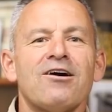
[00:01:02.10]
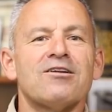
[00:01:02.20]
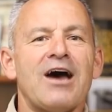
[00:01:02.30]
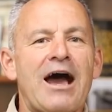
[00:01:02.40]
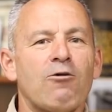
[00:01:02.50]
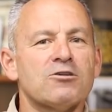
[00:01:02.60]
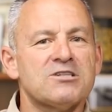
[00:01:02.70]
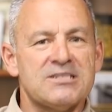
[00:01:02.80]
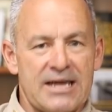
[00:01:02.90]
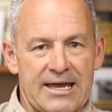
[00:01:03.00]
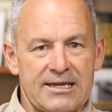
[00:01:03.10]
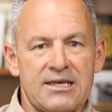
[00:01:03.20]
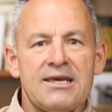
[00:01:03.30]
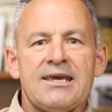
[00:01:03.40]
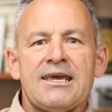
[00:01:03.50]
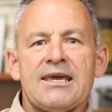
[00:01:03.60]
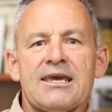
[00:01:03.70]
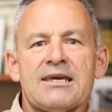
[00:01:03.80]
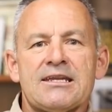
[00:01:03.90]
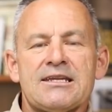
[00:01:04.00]
on our side,
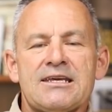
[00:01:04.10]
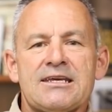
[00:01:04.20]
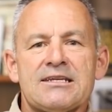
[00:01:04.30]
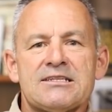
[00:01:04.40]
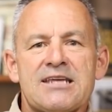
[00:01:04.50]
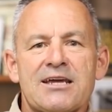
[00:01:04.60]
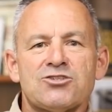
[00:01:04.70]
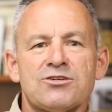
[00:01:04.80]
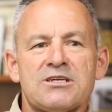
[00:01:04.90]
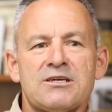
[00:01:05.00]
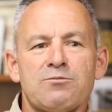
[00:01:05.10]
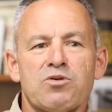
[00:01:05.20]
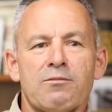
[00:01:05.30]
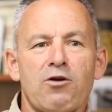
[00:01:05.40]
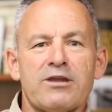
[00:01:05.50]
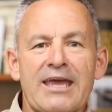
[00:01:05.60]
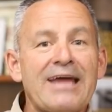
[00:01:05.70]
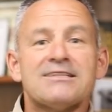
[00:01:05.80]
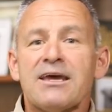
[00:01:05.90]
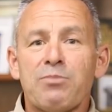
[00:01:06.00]
and it is actually promoting
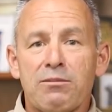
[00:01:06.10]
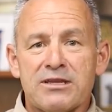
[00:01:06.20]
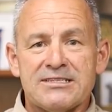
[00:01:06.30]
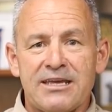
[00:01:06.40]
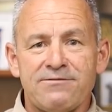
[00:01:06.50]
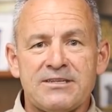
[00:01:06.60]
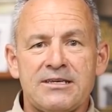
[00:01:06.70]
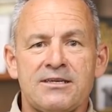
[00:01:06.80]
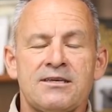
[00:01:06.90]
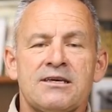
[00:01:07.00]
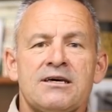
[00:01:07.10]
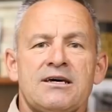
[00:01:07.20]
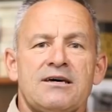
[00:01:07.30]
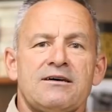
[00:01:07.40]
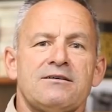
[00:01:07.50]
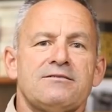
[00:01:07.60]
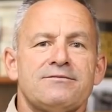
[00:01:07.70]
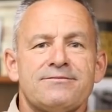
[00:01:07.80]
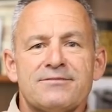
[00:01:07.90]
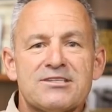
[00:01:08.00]
anti-public safety
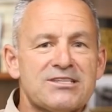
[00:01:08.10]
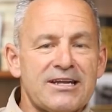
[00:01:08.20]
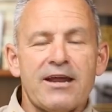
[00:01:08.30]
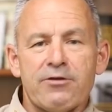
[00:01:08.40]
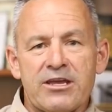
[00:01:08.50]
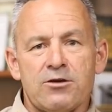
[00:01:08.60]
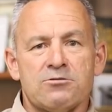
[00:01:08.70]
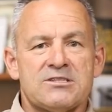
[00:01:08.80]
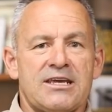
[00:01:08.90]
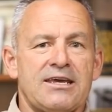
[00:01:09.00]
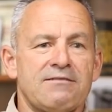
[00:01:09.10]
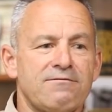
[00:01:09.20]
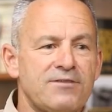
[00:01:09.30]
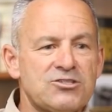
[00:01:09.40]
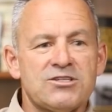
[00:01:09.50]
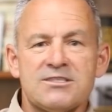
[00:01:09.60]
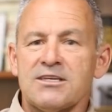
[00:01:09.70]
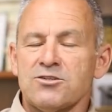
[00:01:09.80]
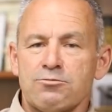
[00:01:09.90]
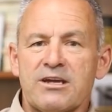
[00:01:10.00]
scenarios and visions
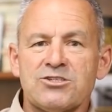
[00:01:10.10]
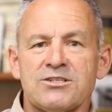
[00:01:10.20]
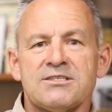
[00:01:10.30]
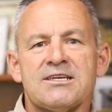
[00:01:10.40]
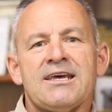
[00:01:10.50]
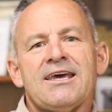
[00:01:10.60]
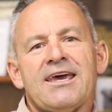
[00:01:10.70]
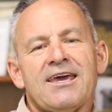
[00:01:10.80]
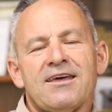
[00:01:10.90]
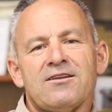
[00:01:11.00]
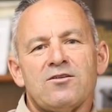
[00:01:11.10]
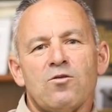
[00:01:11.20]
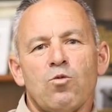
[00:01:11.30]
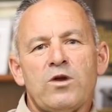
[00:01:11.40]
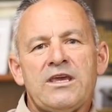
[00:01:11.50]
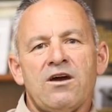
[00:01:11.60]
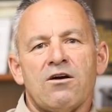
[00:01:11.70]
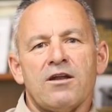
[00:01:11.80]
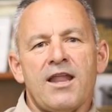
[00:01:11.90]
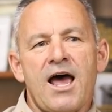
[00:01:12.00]
and directions, and we
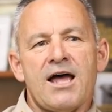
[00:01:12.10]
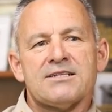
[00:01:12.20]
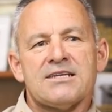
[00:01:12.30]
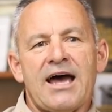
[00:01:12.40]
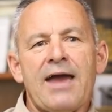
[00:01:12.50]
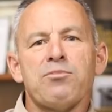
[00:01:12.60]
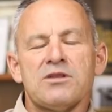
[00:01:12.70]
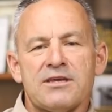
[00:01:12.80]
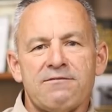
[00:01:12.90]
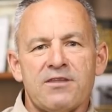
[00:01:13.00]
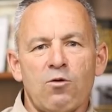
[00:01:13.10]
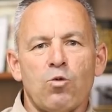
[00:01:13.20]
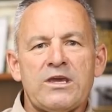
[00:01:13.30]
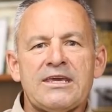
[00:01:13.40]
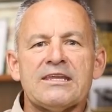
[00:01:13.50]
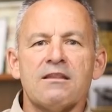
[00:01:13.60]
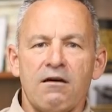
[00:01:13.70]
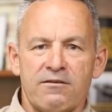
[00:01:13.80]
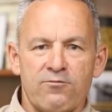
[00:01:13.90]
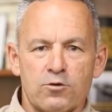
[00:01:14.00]
are not, I believe that we in
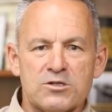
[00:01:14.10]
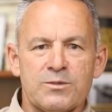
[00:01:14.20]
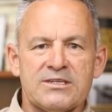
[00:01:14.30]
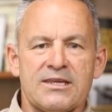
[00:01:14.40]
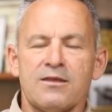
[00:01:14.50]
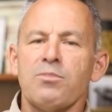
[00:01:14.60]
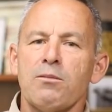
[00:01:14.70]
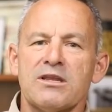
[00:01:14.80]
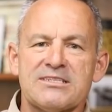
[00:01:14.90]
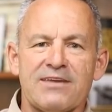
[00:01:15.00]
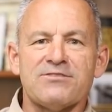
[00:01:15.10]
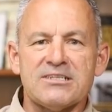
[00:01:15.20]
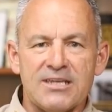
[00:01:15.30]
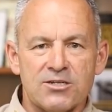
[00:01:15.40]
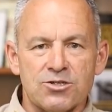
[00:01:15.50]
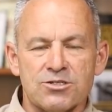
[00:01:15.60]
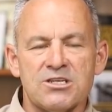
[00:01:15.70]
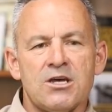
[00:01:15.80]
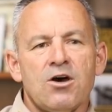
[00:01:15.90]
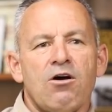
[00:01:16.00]
law enforcement and the public safety
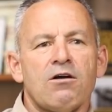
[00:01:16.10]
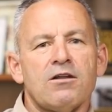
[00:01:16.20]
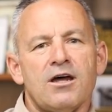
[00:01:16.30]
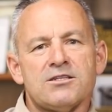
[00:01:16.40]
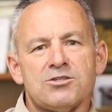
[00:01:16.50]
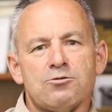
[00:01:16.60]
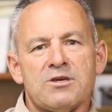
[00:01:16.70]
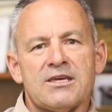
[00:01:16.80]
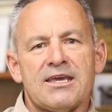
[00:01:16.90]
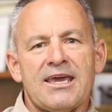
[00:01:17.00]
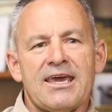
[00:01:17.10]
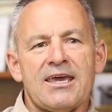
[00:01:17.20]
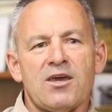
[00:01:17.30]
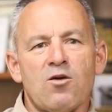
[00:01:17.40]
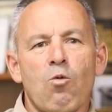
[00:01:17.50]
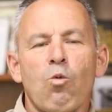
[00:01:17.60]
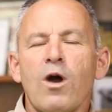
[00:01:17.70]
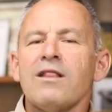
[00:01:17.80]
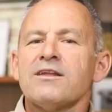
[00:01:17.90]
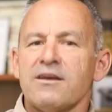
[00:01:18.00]
sectors are not doing a
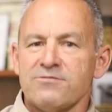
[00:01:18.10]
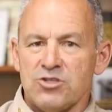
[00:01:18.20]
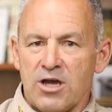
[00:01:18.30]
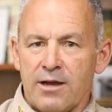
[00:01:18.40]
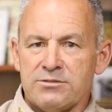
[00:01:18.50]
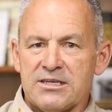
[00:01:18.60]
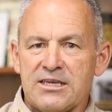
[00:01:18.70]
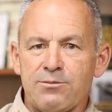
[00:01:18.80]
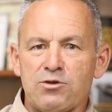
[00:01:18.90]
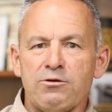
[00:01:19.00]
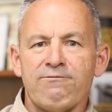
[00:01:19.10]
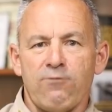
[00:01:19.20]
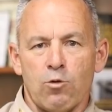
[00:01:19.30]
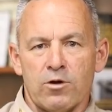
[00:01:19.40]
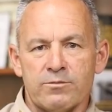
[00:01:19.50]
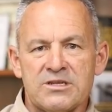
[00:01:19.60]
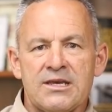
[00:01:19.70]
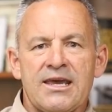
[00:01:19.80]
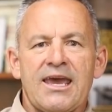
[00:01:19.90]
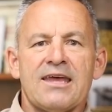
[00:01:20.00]
well enough job to keep you informed
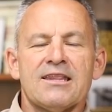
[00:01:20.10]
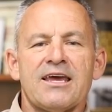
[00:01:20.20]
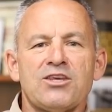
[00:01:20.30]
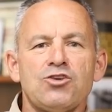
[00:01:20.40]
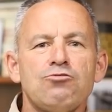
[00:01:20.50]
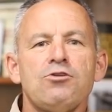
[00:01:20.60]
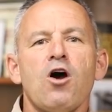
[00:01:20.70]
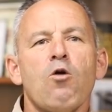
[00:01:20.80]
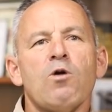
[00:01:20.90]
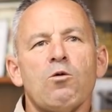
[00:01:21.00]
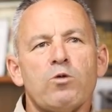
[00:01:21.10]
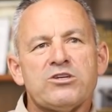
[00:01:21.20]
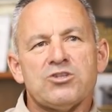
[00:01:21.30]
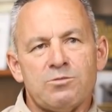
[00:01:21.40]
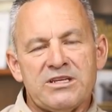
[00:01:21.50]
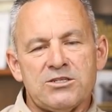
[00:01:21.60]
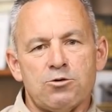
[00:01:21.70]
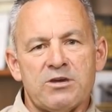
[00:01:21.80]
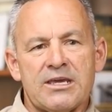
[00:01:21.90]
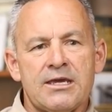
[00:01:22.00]
and let you know what we should be
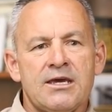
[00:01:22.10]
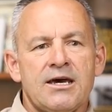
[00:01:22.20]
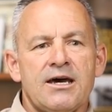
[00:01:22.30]
doing